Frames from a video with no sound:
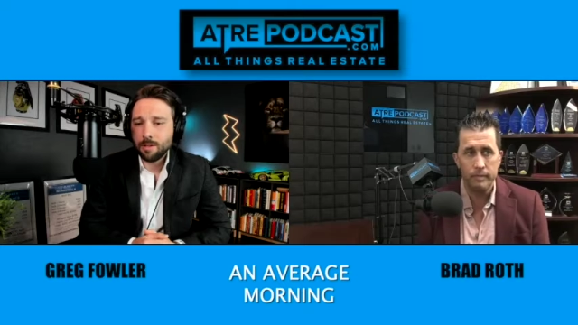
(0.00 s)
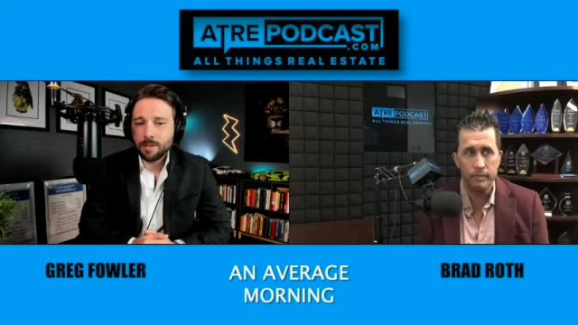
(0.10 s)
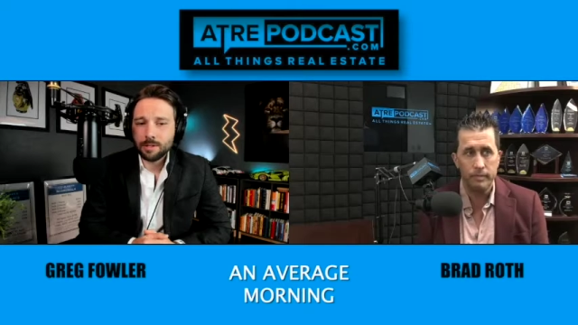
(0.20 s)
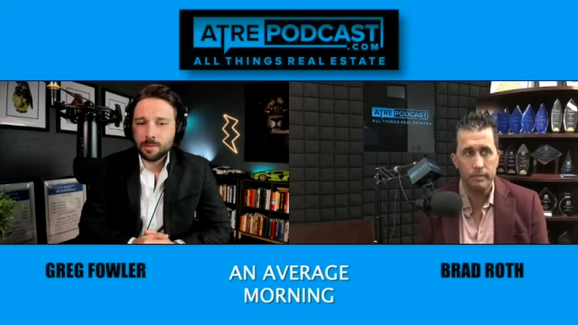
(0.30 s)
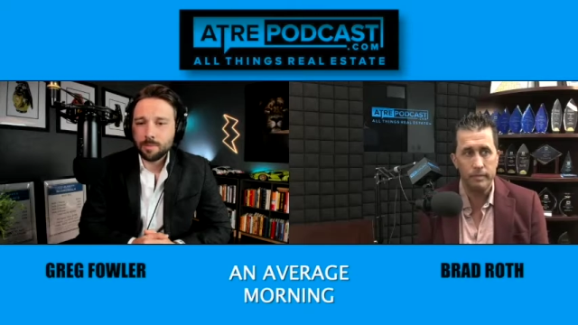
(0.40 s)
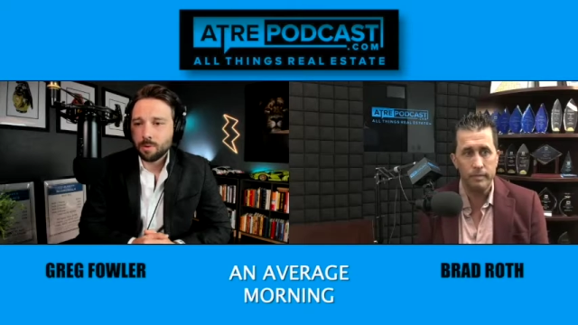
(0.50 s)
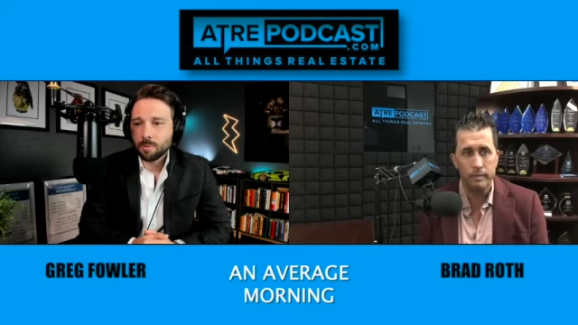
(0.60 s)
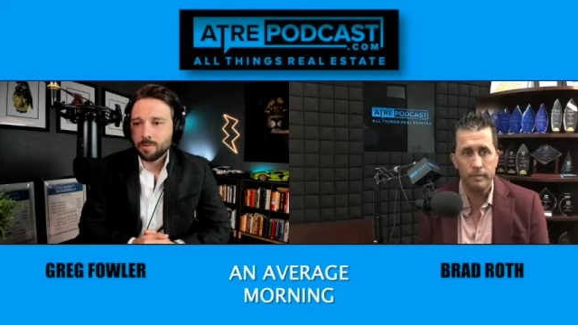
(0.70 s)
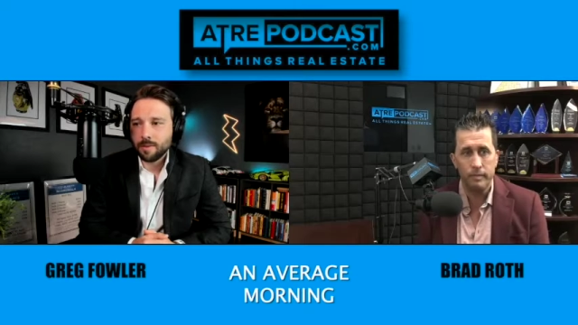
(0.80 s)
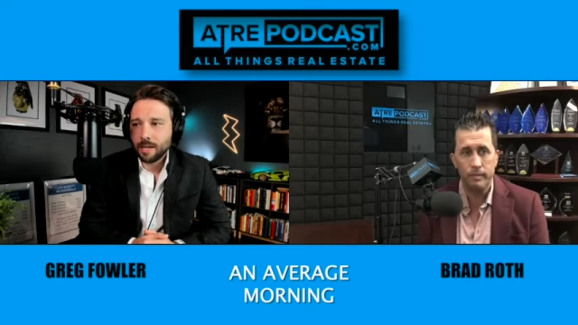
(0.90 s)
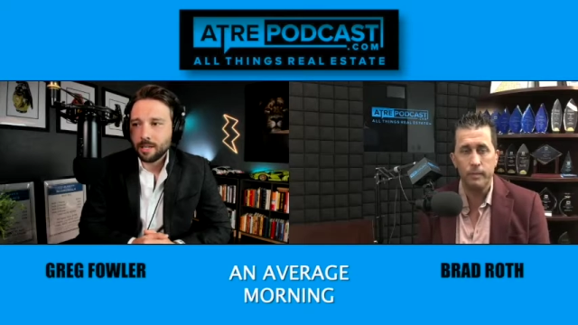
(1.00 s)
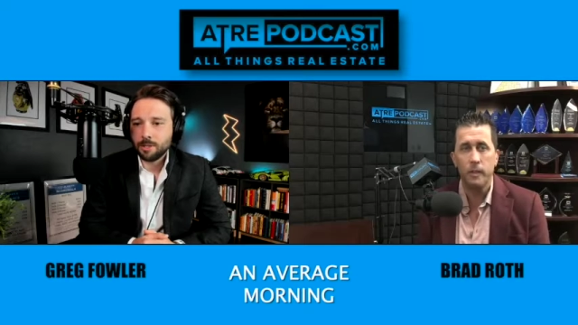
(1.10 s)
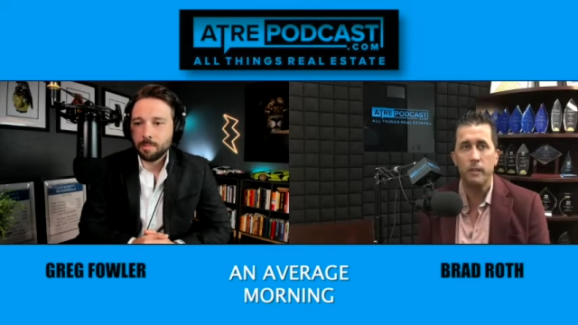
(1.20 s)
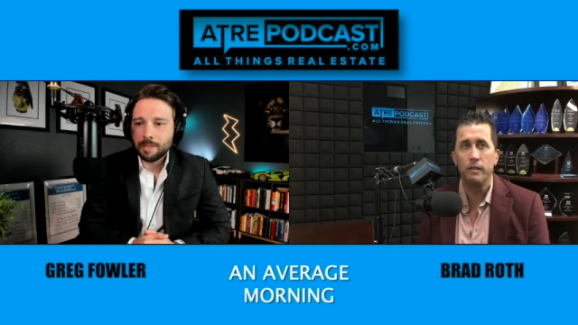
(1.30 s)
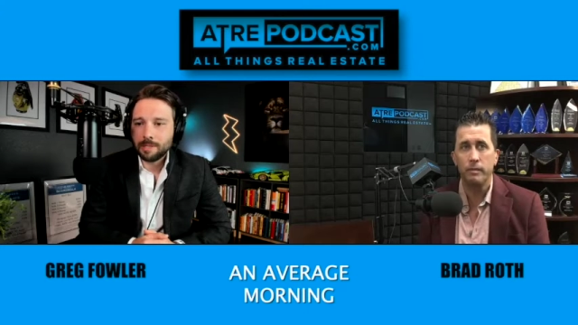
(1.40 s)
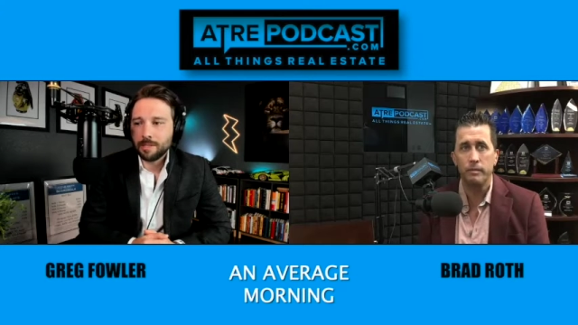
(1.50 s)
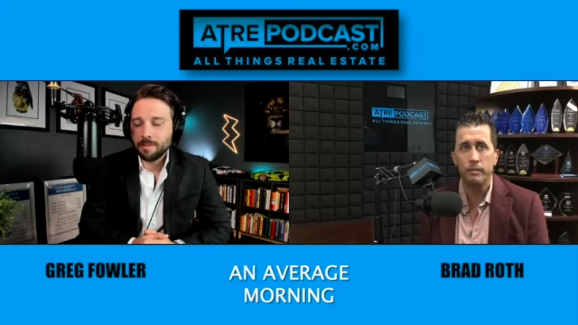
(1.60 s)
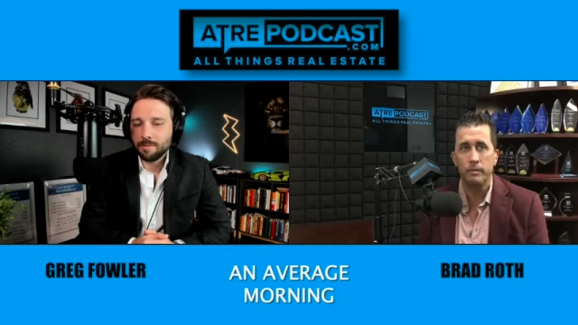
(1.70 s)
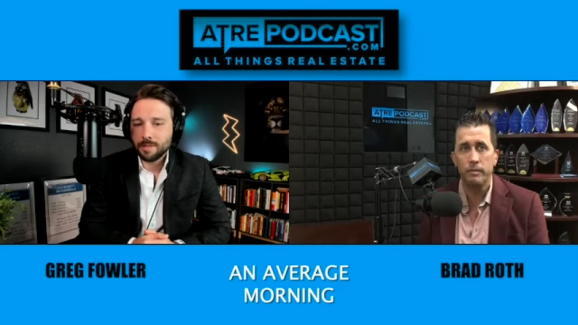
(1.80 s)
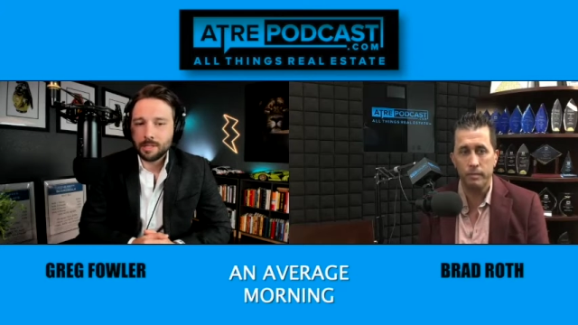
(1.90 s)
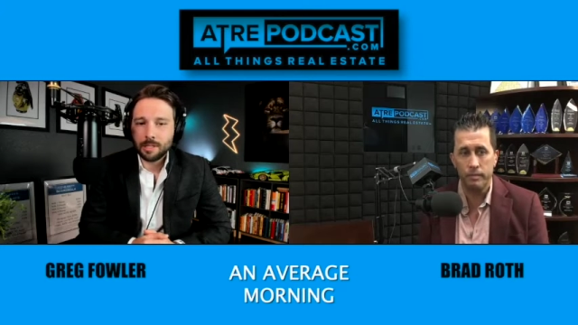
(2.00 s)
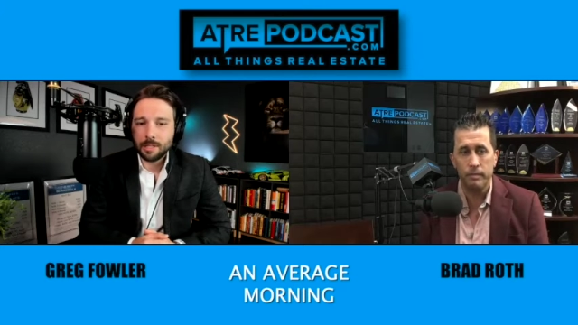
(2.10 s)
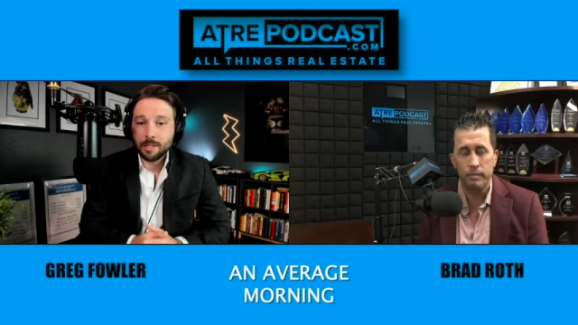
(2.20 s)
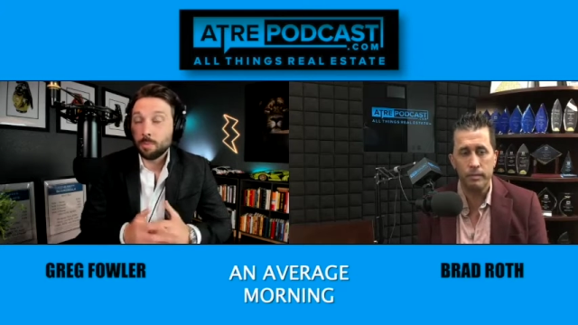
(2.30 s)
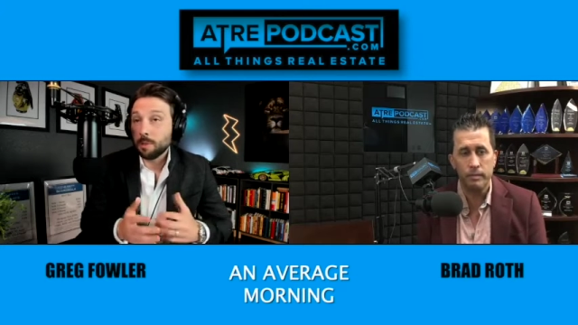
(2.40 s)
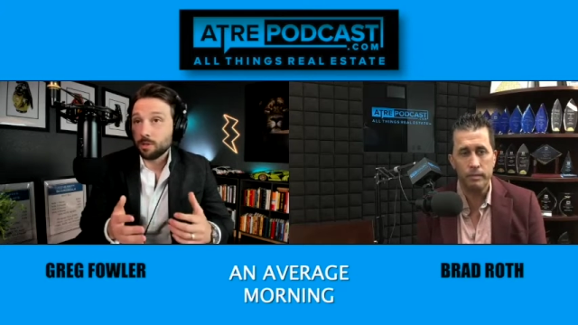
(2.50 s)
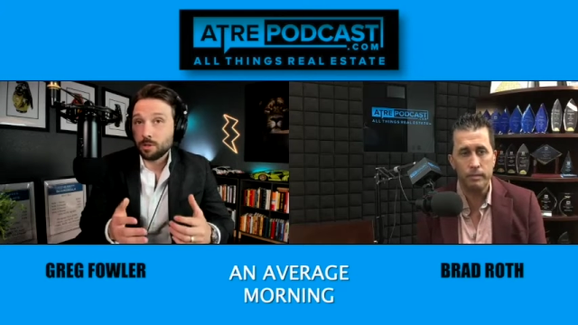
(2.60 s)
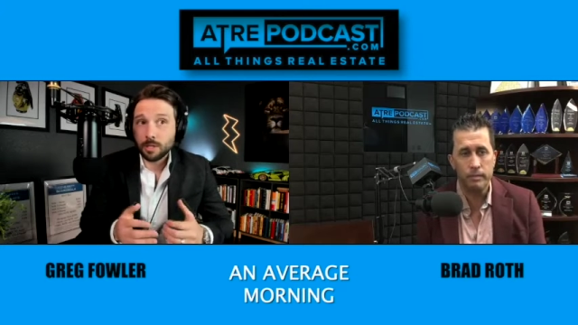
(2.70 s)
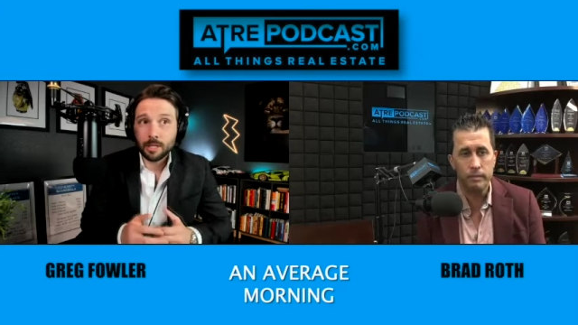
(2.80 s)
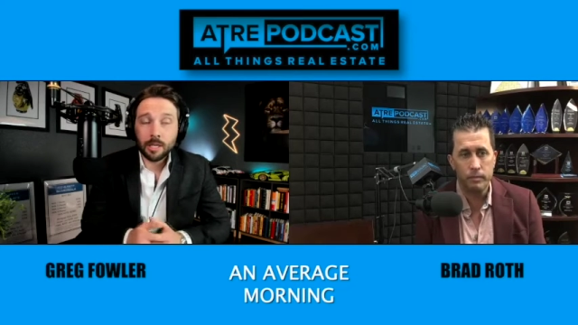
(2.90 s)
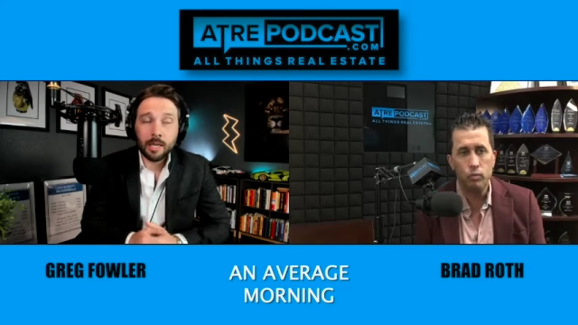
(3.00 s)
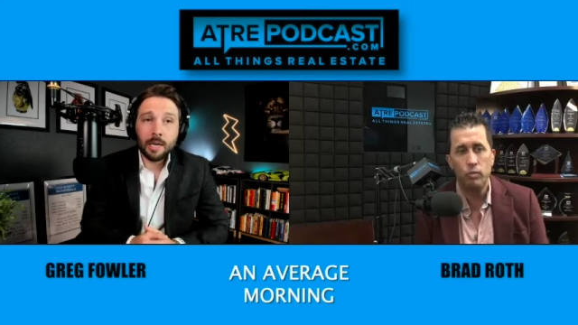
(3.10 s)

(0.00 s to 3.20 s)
Speaker 1: in some form or fashion, mentally and physically, spiritually,